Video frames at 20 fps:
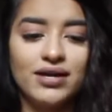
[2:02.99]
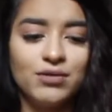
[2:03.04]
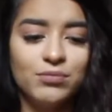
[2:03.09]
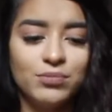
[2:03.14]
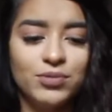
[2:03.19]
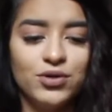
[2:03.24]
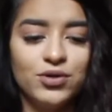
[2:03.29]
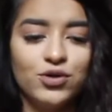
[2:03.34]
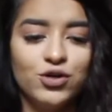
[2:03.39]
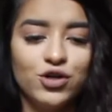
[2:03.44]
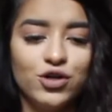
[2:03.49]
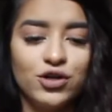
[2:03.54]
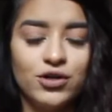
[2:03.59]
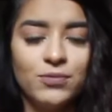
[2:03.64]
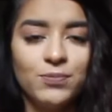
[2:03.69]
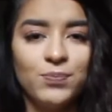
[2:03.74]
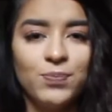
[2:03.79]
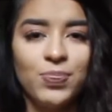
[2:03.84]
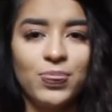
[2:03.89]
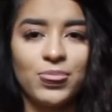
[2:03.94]

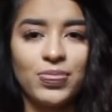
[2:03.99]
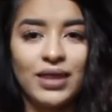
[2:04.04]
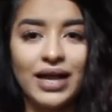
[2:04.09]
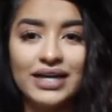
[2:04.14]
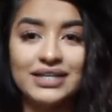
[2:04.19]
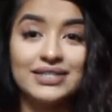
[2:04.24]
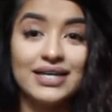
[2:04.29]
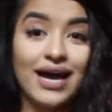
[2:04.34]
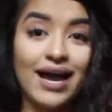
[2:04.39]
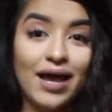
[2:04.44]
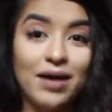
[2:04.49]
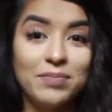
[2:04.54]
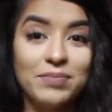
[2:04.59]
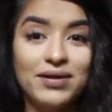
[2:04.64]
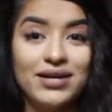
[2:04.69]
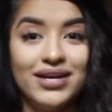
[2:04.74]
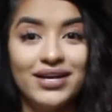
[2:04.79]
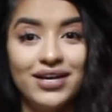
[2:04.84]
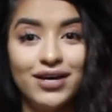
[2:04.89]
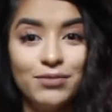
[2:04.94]
computer. I type
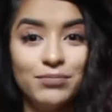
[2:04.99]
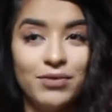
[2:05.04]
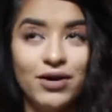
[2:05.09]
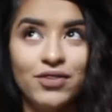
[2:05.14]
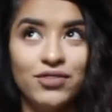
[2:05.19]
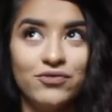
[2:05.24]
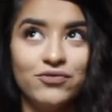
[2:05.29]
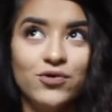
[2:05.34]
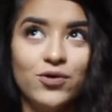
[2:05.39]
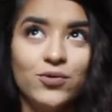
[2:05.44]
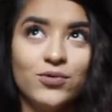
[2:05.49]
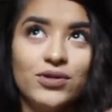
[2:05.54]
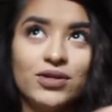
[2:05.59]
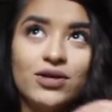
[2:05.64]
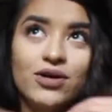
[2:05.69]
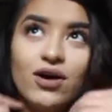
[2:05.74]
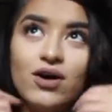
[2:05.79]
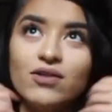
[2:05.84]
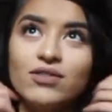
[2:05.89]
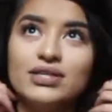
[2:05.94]
and I am on the phone
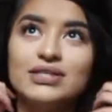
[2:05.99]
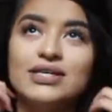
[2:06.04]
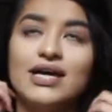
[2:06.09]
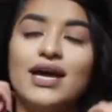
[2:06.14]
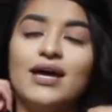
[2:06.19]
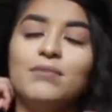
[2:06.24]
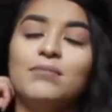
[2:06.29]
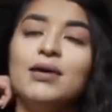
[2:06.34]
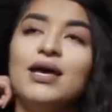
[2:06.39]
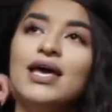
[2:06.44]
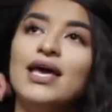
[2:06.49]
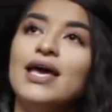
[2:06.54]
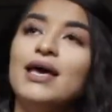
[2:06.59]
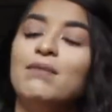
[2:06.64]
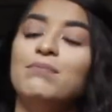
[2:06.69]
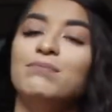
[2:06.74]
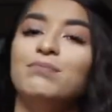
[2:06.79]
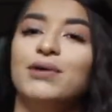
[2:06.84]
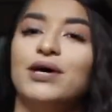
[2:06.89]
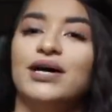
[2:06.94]
all the time,
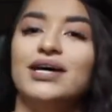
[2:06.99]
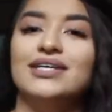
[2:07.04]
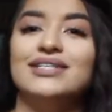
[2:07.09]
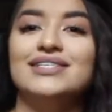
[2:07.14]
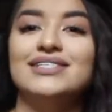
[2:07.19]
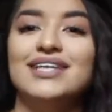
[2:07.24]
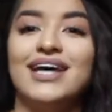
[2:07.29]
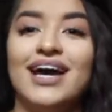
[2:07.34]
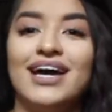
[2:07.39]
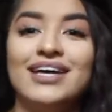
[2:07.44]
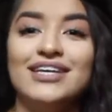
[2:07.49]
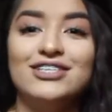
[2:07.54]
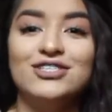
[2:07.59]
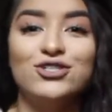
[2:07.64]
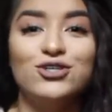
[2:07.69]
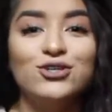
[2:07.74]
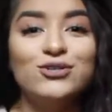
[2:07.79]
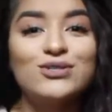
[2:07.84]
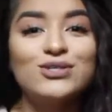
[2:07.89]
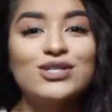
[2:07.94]
but I
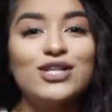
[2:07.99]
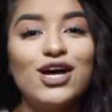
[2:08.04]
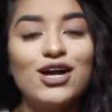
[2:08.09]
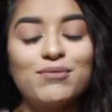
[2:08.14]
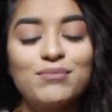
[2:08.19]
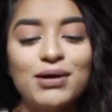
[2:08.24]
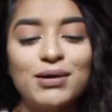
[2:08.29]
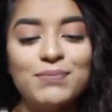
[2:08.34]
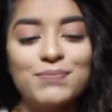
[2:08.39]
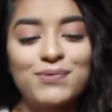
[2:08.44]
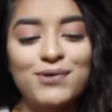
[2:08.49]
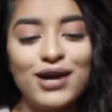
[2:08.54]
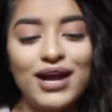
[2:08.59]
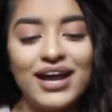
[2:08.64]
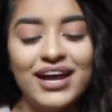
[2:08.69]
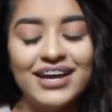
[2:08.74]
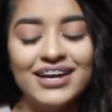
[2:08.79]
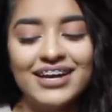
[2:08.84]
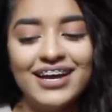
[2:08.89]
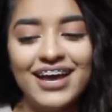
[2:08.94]
do use a lot of my
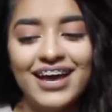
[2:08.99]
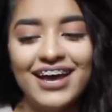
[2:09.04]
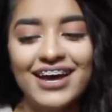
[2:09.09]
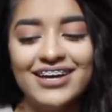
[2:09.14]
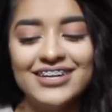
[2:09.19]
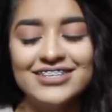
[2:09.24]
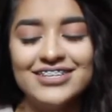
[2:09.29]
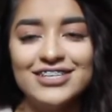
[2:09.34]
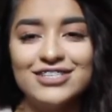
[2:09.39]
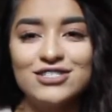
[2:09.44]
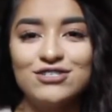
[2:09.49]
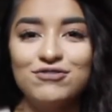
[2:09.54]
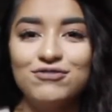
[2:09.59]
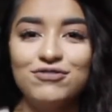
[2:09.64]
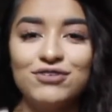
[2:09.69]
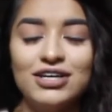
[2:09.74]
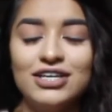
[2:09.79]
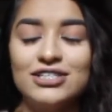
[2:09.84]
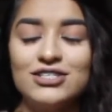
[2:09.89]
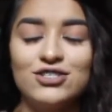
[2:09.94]
brain, and it's
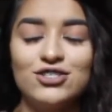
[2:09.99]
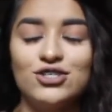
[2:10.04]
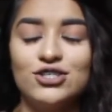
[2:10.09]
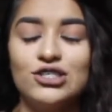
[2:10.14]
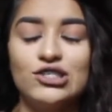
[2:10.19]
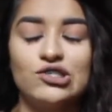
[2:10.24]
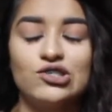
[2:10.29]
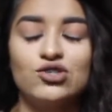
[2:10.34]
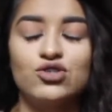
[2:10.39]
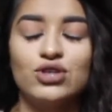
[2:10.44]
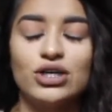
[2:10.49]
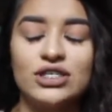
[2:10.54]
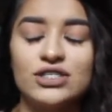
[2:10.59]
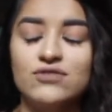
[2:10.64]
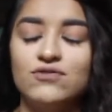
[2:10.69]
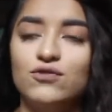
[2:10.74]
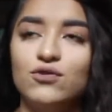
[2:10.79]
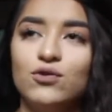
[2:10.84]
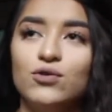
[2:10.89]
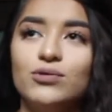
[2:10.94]
it's just
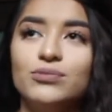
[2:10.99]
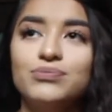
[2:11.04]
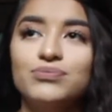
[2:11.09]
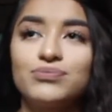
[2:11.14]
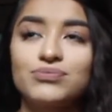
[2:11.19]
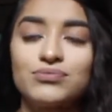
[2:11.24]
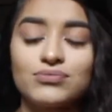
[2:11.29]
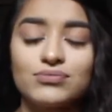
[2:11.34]
stressful.